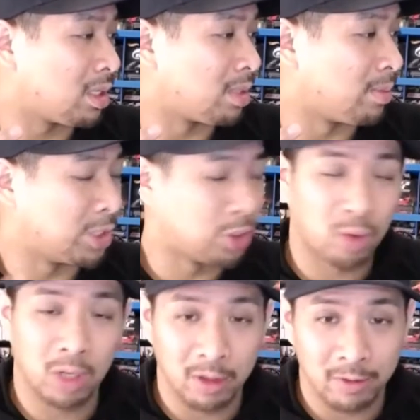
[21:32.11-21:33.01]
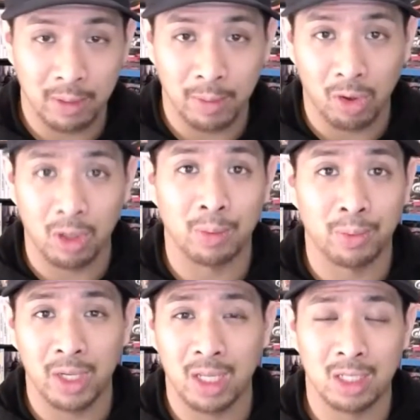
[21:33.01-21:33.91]
The majority of them are
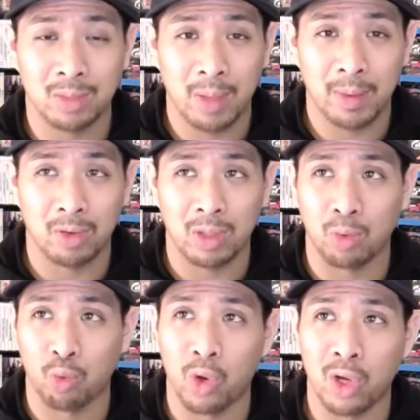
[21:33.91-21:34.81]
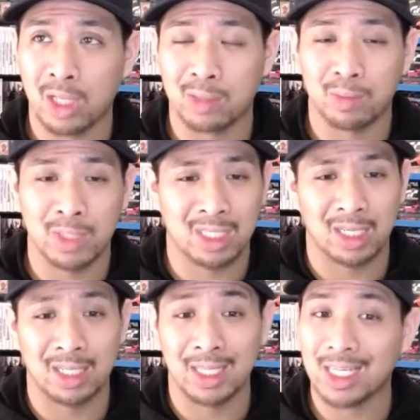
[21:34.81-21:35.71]
complete. There's maybe only one that's missing
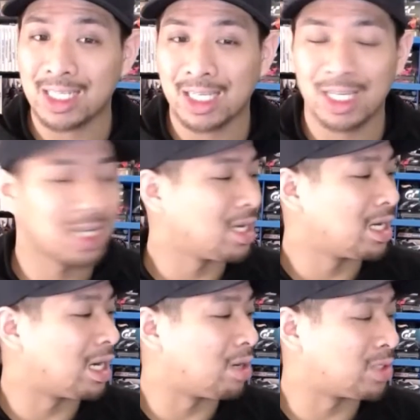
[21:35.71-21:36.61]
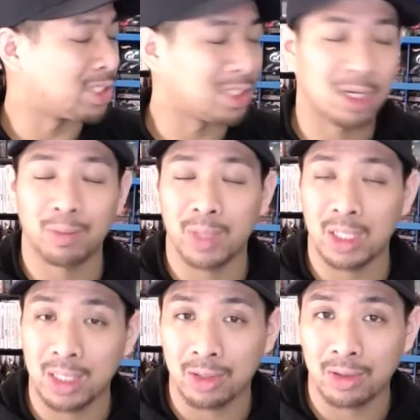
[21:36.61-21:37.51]
a disc, which is not a big
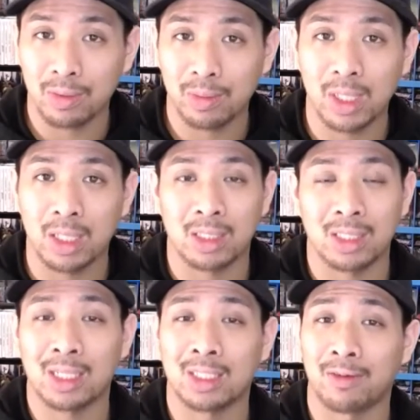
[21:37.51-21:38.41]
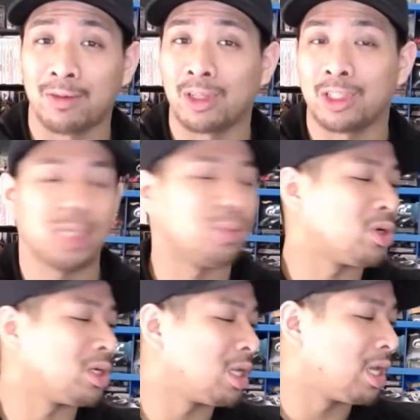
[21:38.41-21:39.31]
deal because it's actually a fairly cheap
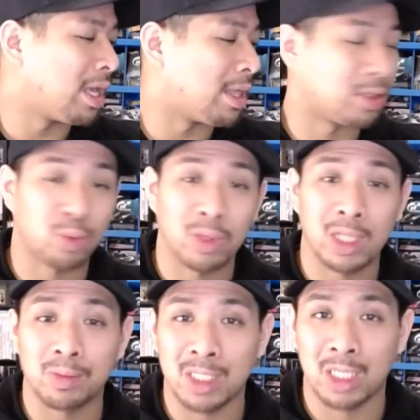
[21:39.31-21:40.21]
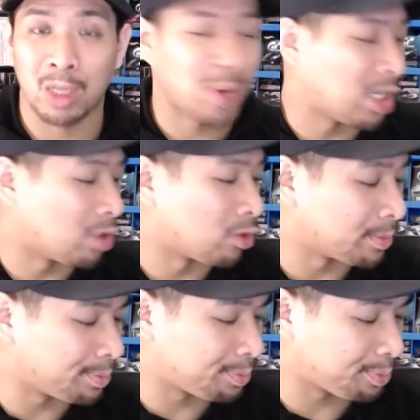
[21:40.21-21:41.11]
one. And there's one that's missing a manual.
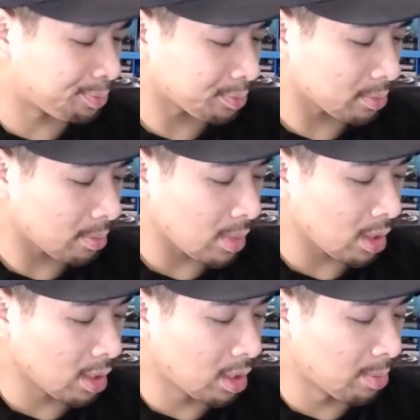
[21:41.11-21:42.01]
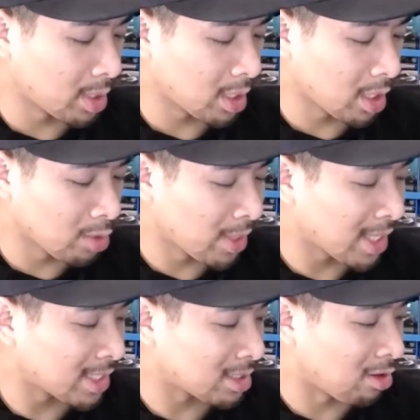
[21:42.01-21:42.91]
But
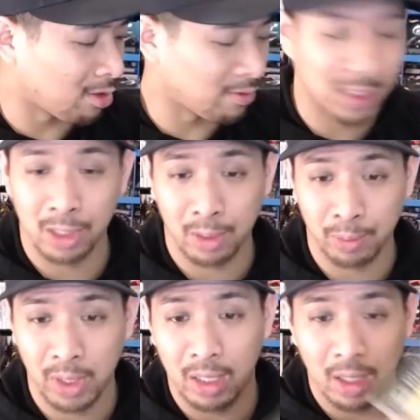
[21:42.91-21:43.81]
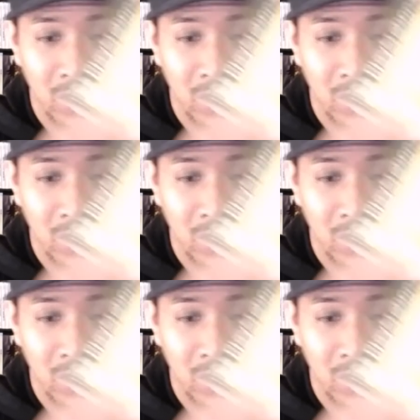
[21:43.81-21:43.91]
otherwise, all of these are complete.